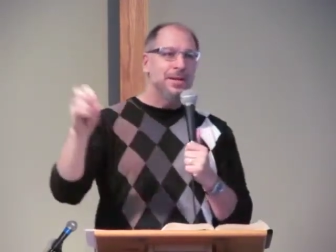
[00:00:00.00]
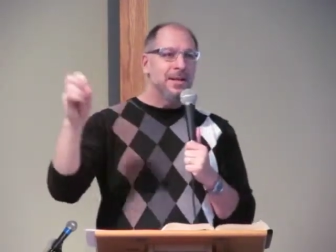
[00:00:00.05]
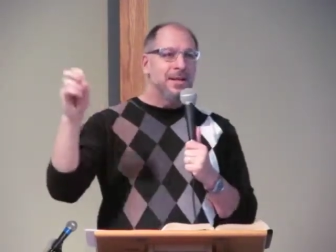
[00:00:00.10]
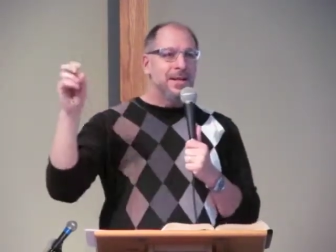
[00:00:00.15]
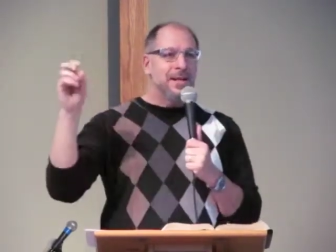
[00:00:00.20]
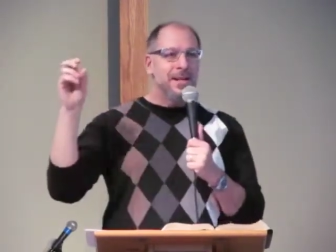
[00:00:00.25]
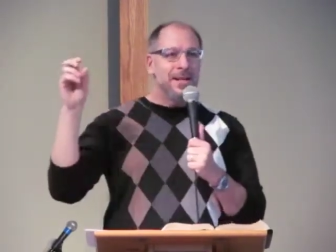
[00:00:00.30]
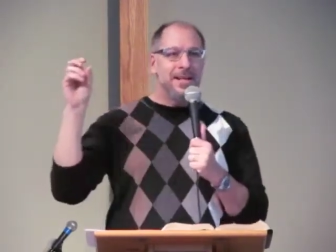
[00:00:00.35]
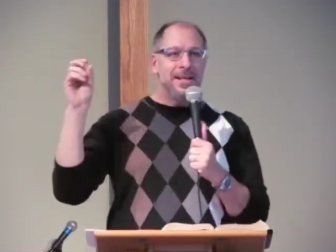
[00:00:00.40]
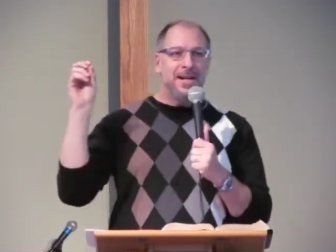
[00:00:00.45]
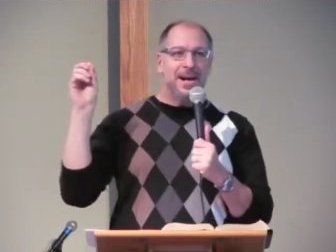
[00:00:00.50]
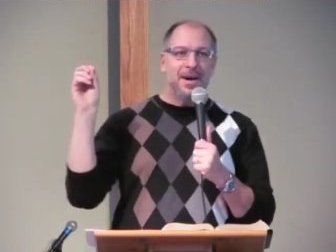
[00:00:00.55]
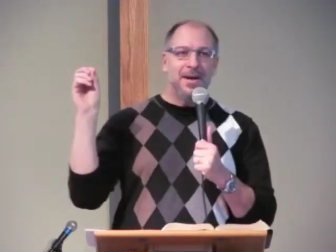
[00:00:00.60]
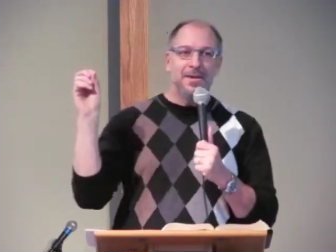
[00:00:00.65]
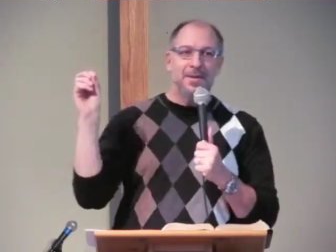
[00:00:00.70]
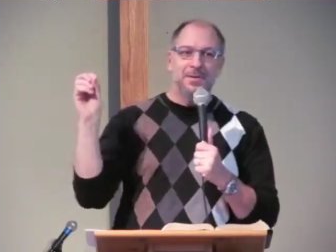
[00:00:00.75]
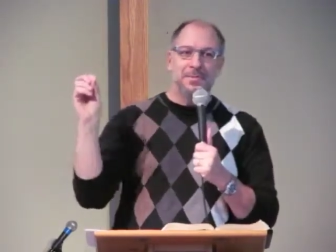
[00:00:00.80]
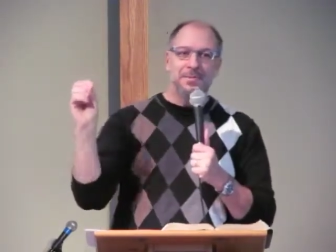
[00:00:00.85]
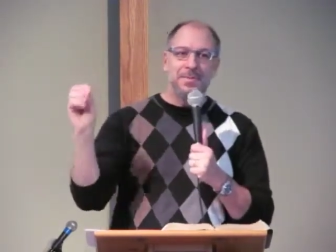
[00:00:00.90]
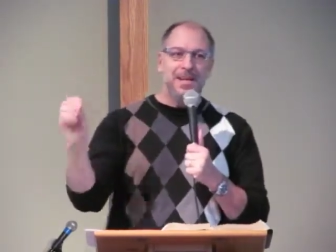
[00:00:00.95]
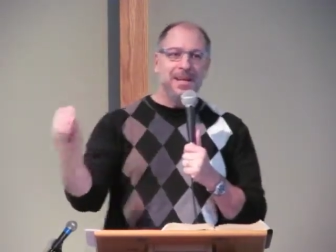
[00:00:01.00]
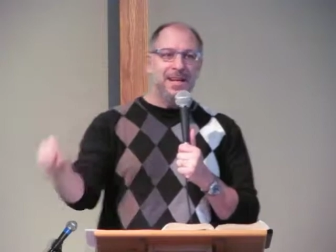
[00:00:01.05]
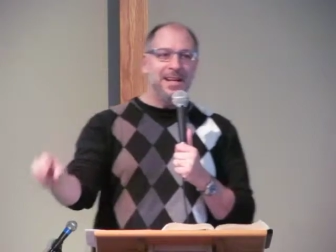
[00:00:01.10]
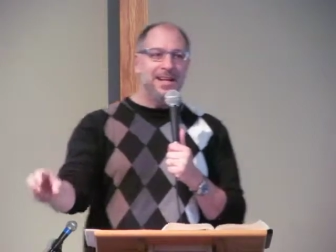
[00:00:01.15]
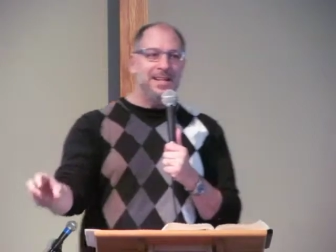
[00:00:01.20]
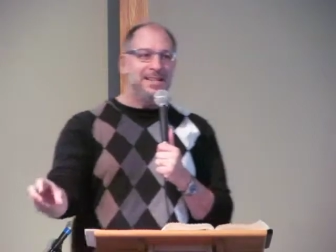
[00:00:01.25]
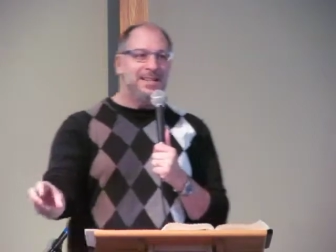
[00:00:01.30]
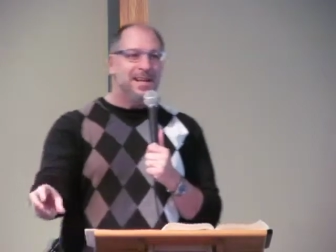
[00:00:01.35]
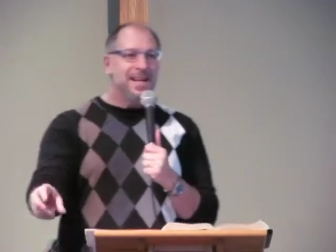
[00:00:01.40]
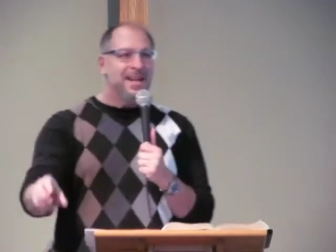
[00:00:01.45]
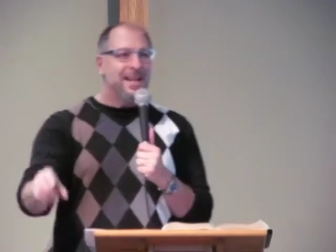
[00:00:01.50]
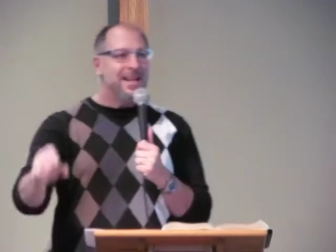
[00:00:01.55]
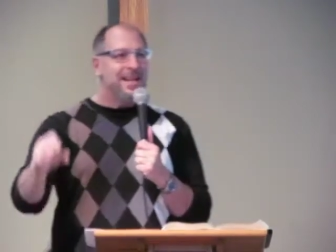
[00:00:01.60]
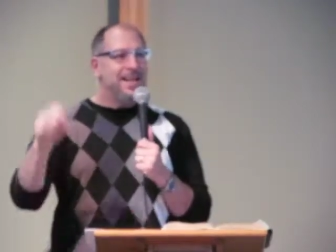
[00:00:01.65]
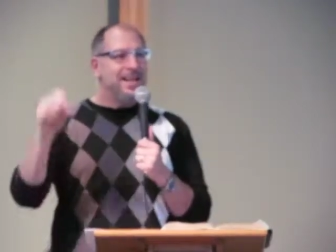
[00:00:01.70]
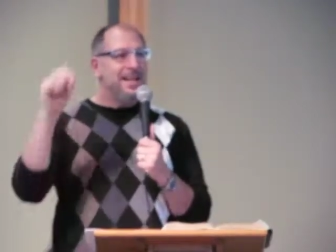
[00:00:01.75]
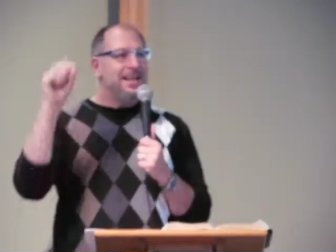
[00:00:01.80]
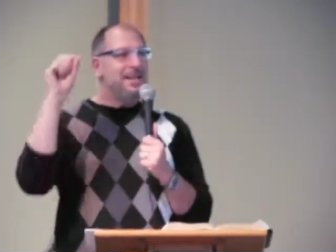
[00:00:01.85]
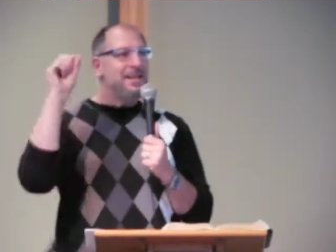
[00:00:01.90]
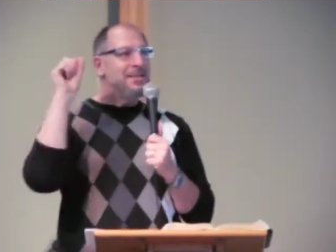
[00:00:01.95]
or any other means.
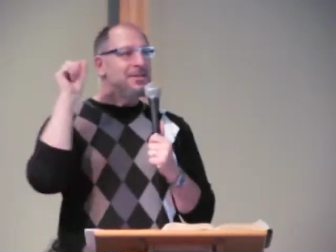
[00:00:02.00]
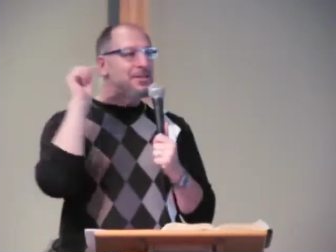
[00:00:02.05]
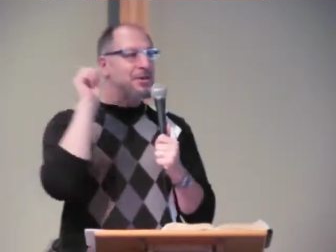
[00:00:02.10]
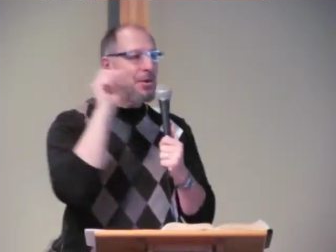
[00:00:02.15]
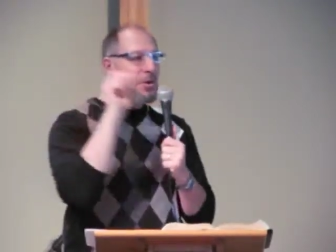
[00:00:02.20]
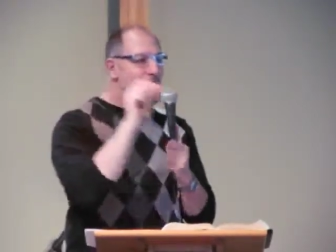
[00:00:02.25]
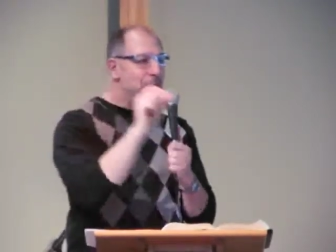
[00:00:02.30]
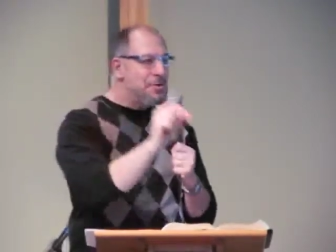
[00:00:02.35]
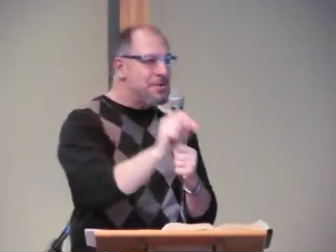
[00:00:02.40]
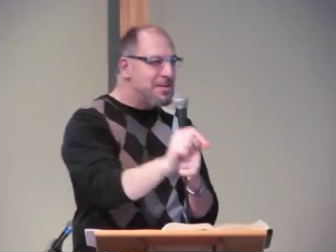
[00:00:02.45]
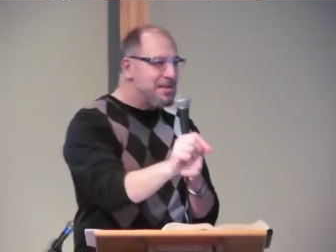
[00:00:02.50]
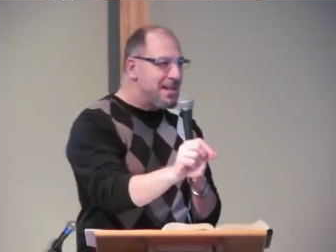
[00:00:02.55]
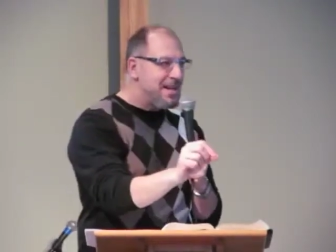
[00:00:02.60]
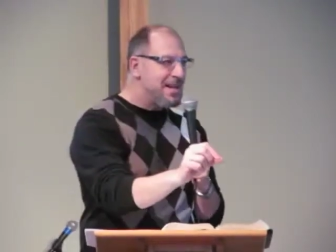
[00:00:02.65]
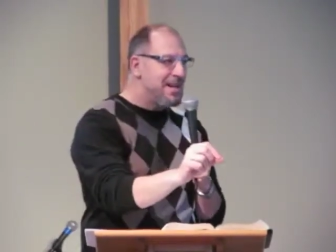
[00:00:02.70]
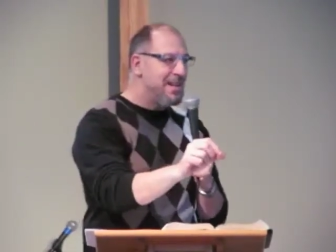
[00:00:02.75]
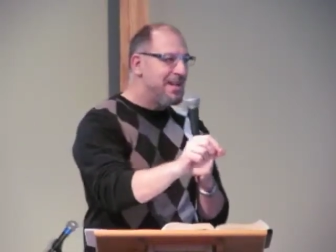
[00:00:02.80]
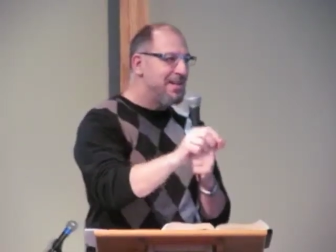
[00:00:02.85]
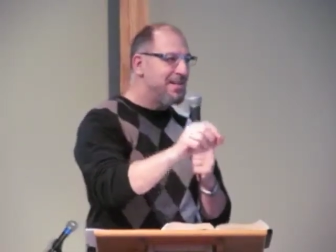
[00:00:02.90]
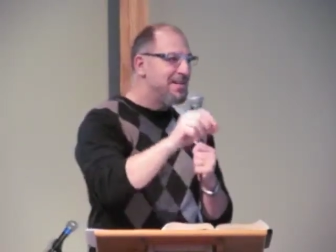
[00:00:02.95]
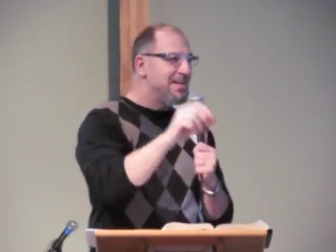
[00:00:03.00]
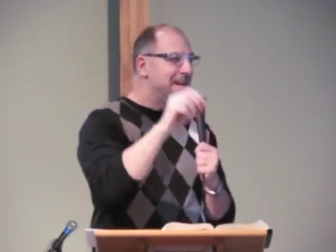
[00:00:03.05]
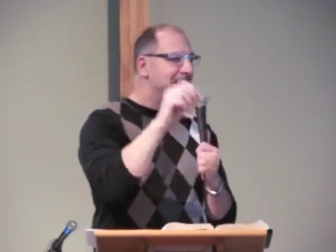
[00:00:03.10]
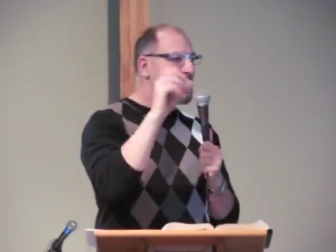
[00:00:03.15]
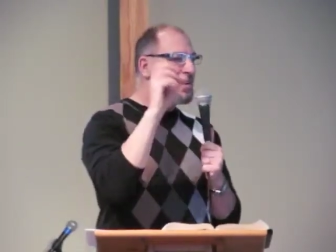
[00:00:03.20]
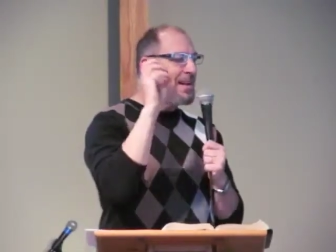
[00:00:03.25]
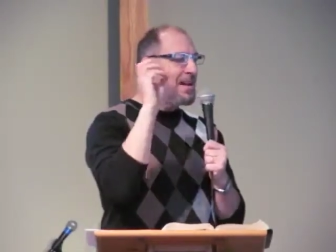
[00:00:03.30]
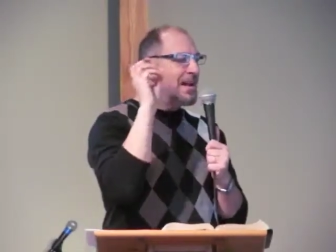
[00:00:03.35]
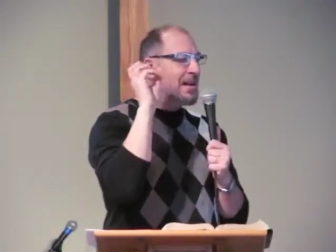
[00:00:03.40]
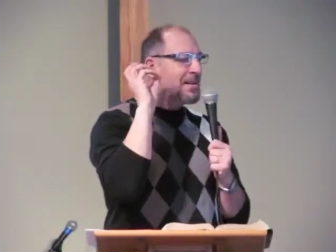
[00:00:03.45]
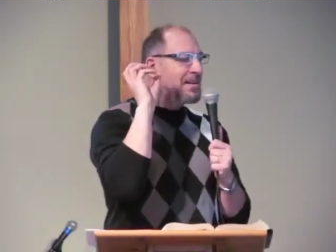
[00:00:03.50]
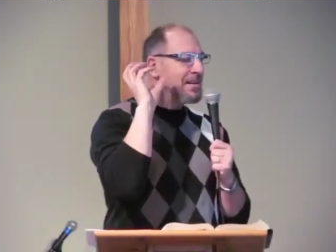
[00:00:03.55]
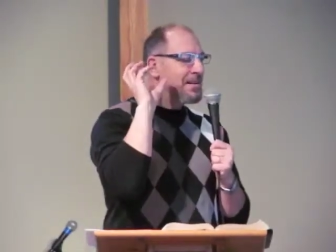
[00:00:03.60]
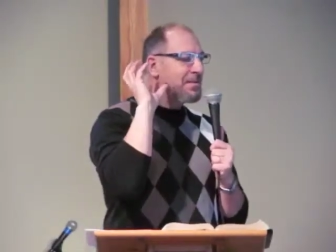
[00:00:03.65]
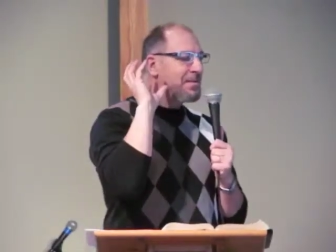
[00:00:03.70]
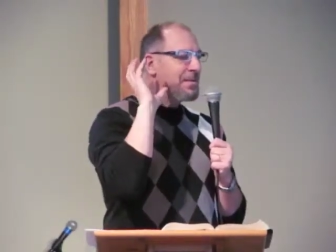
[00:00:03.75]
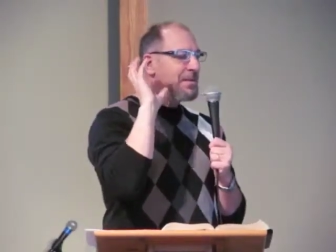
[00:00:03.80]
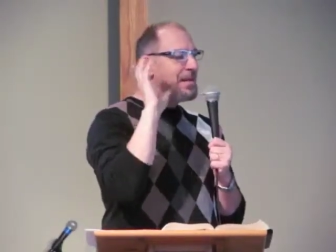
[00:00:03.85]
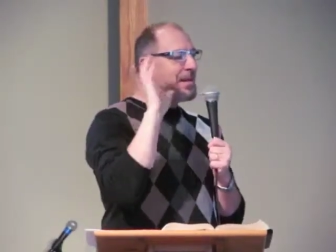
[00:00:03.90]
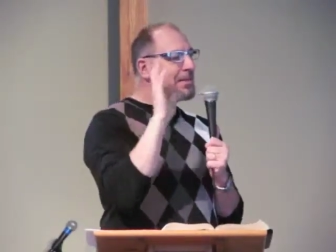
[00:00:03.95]
He chose then that, the,